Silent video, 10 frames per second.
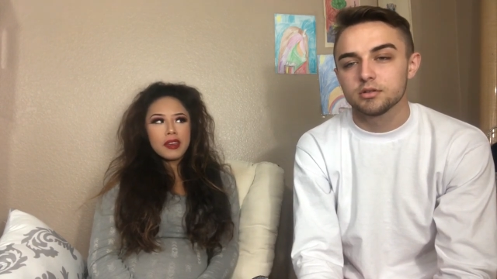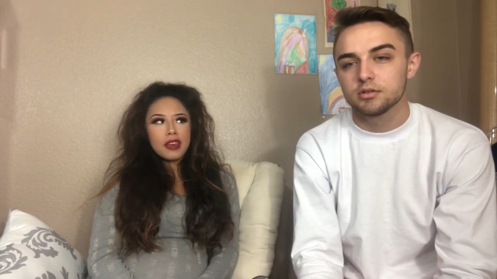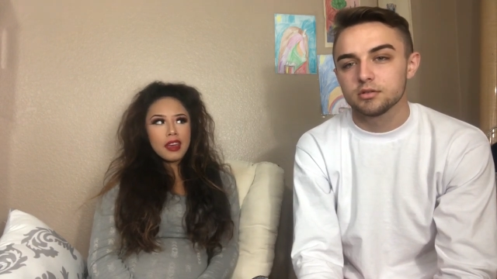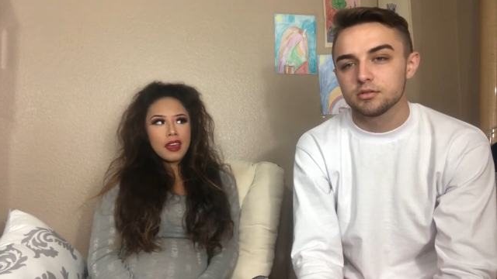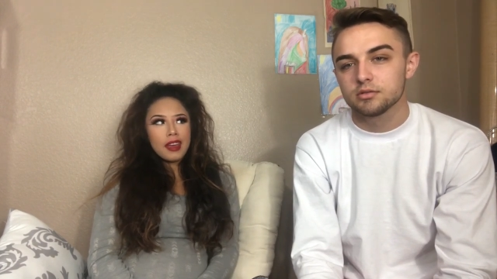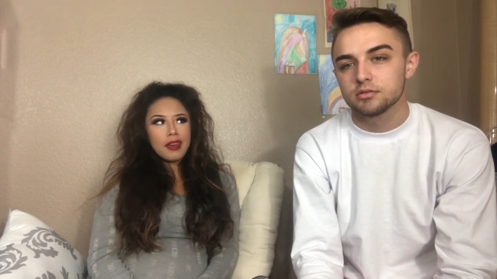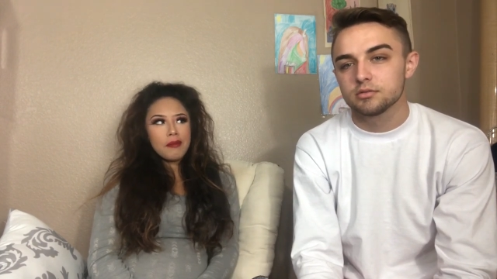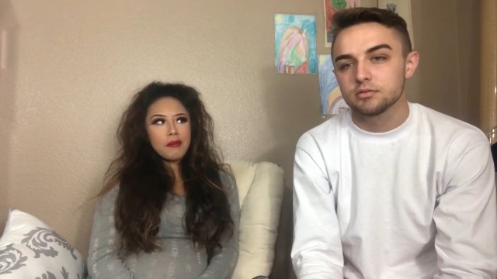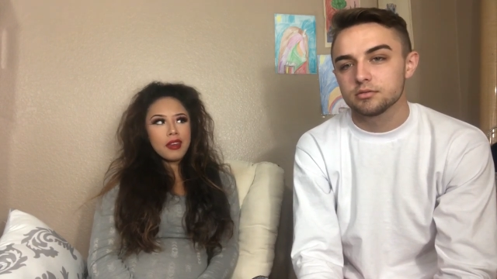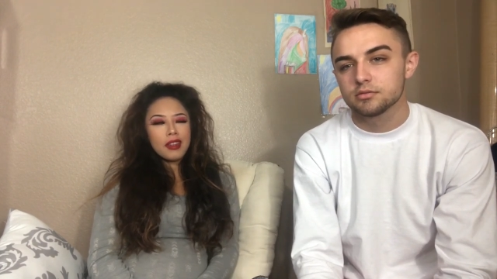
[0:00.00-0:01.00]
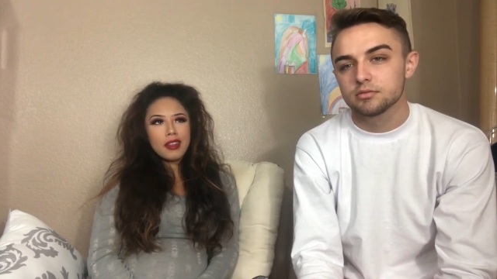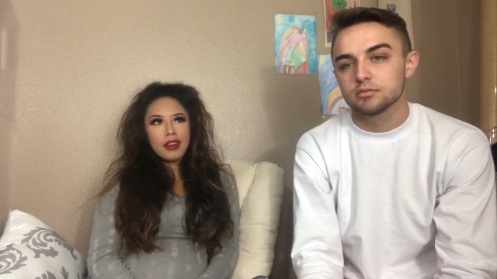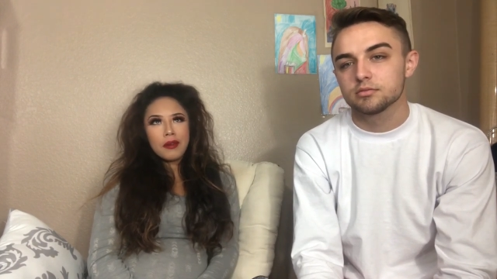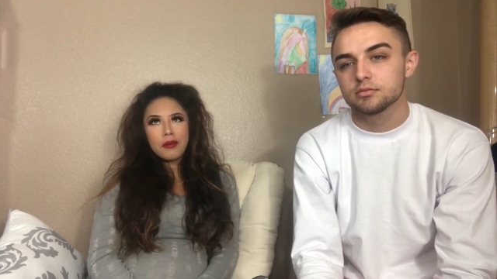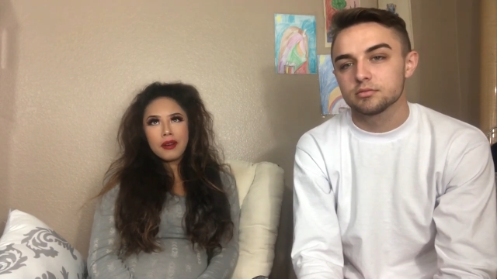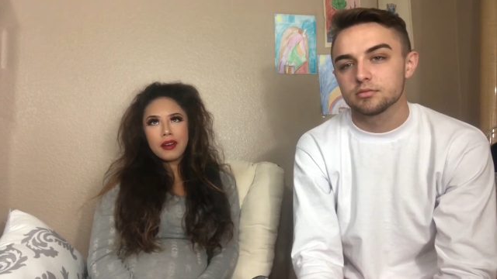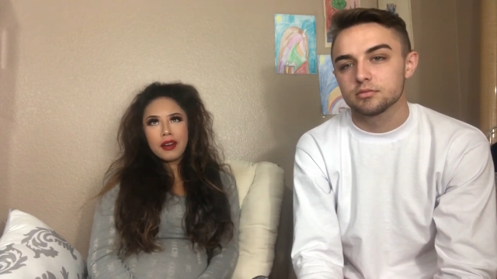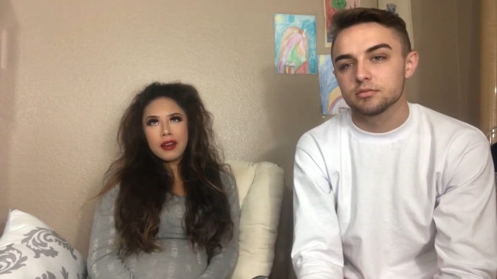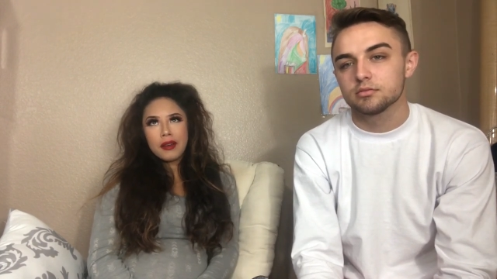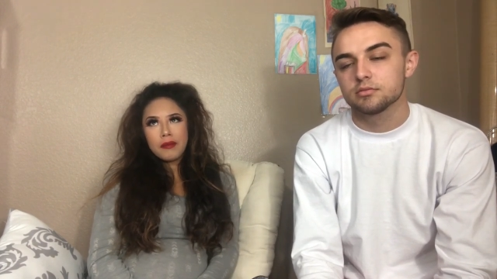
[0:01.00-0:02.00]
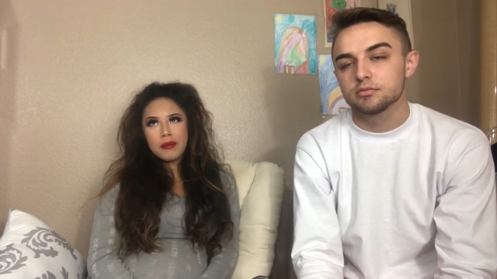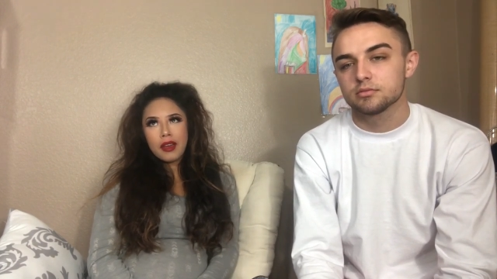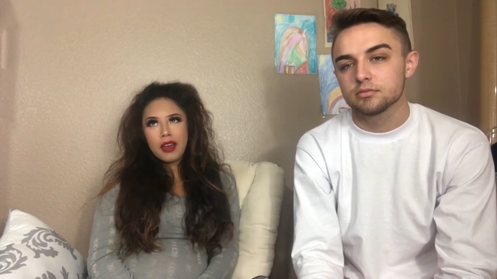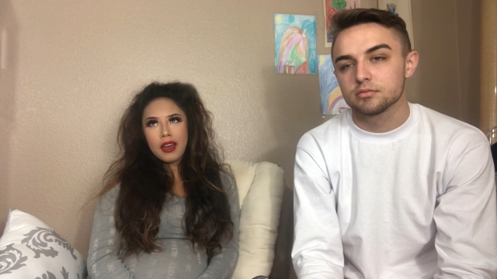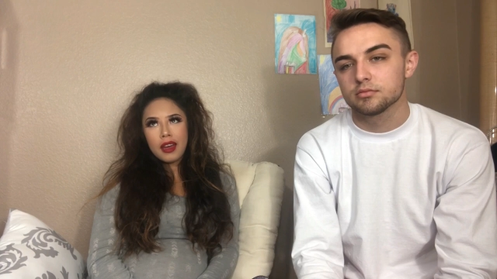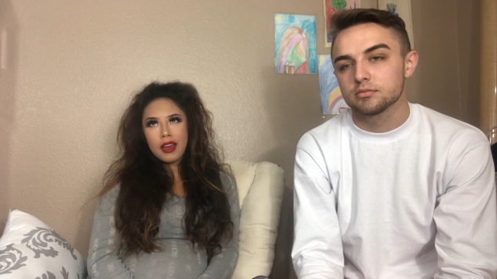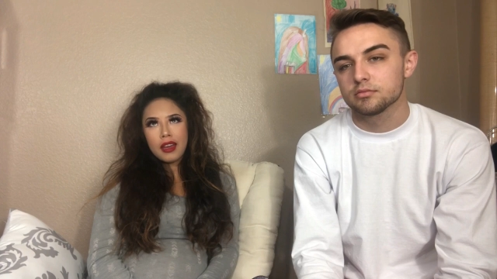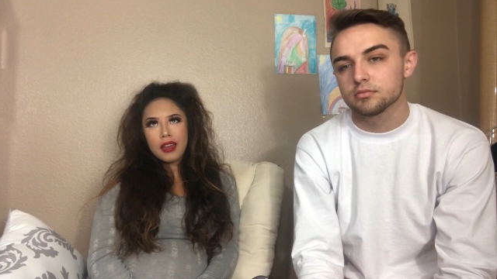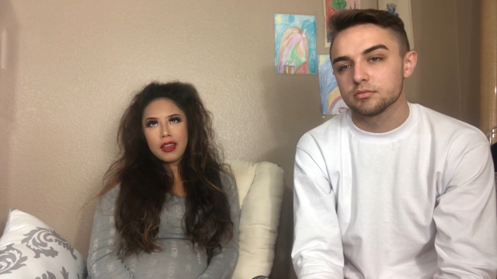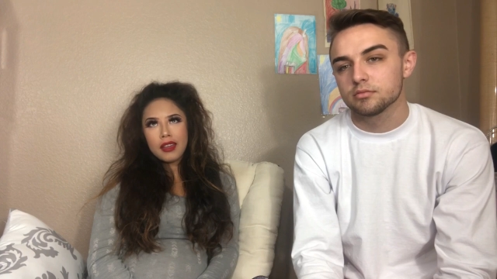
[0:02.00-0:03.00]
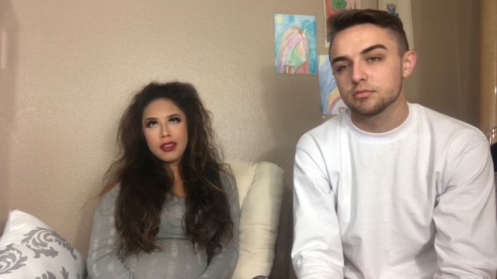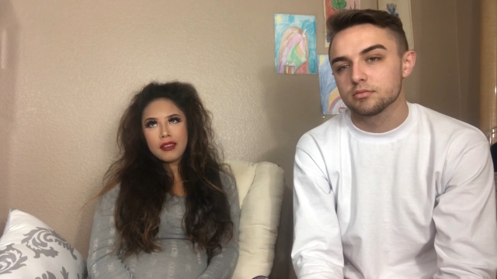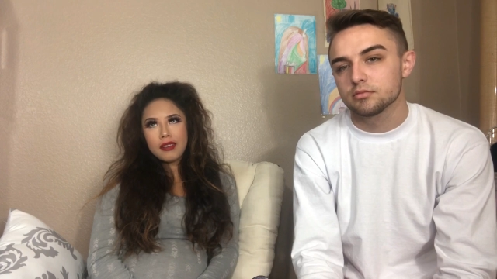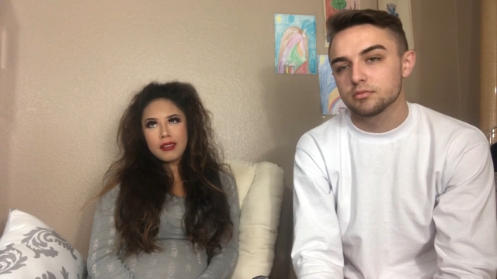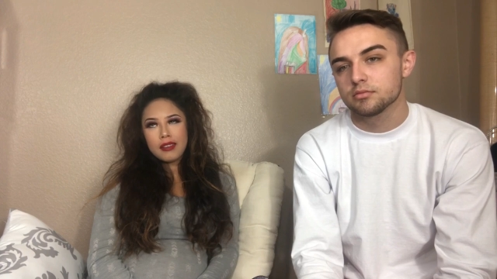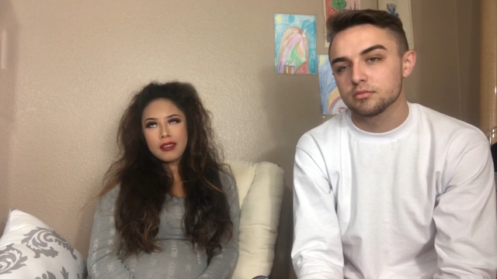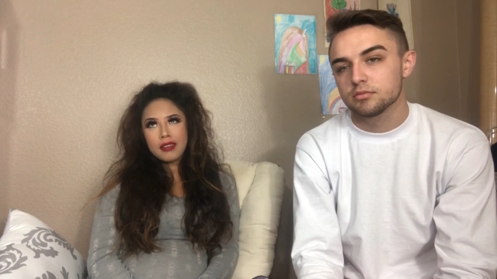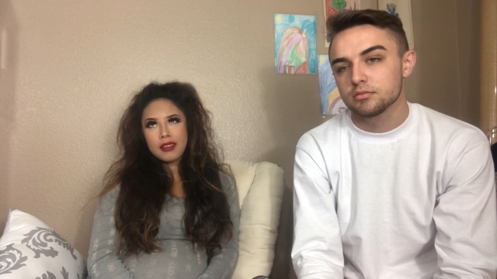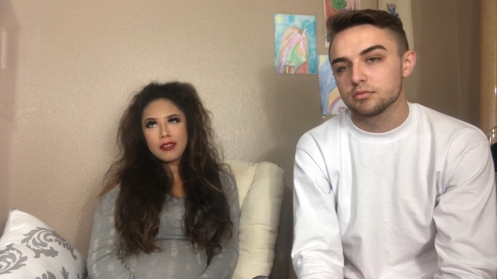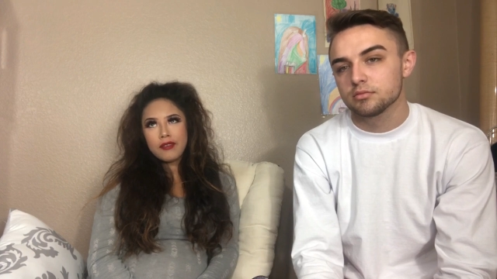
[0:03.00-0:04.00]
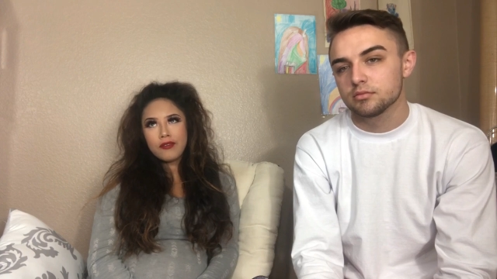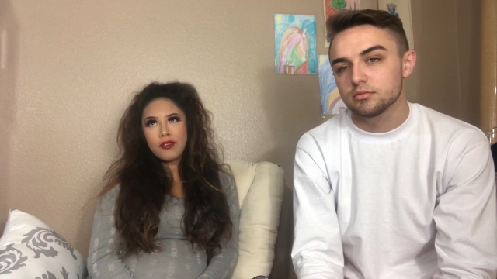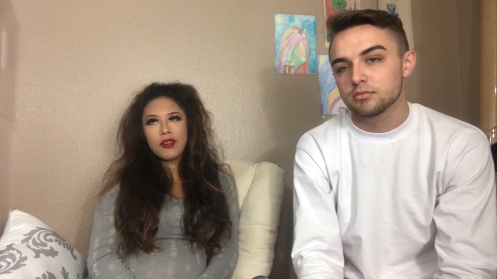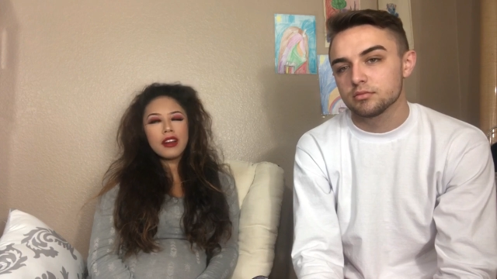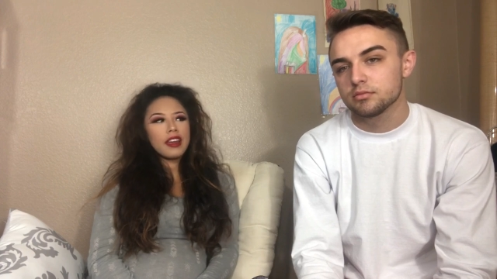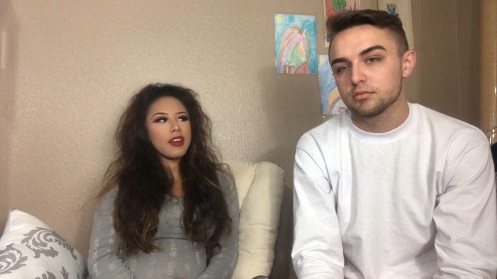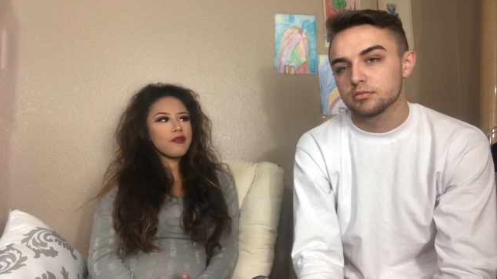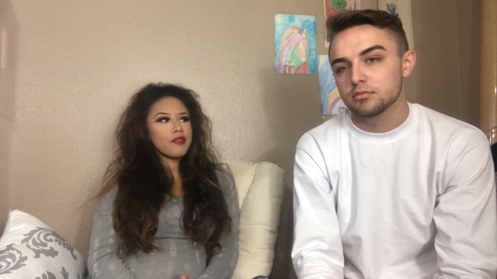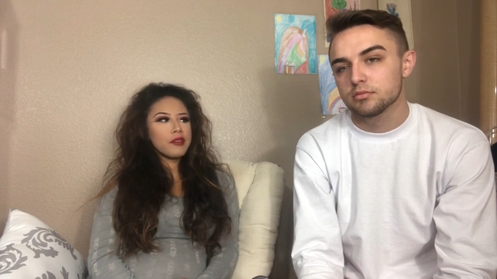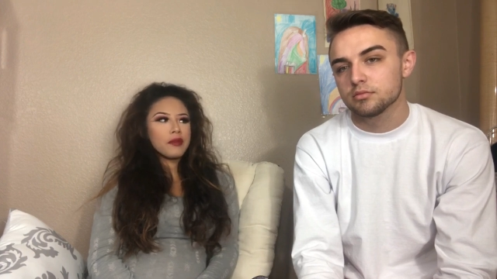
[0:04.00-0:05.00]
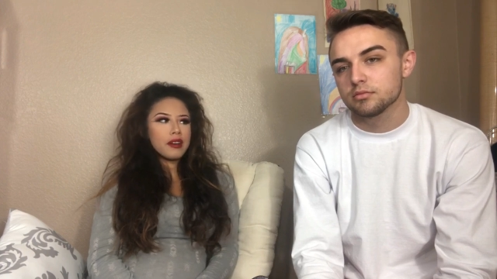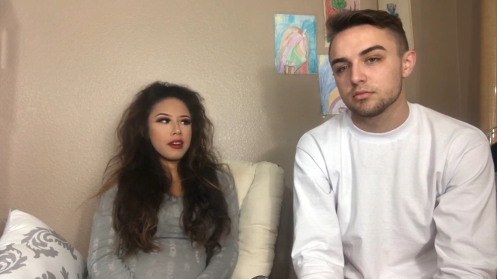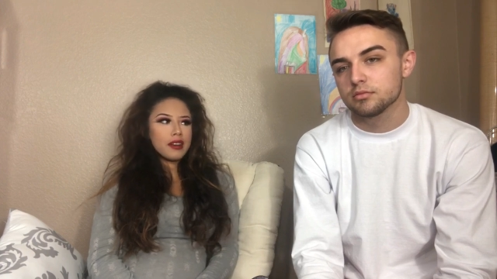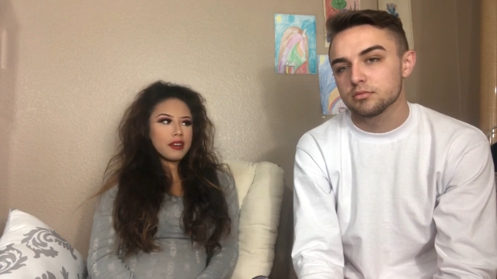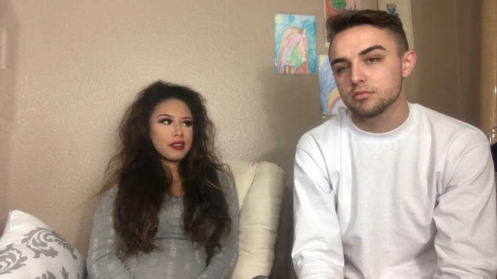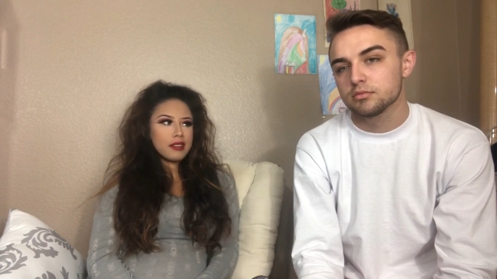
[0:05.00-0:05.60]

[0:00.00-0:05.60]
Speaker 1: p.m. and then I woke up at 4 a.m. for work.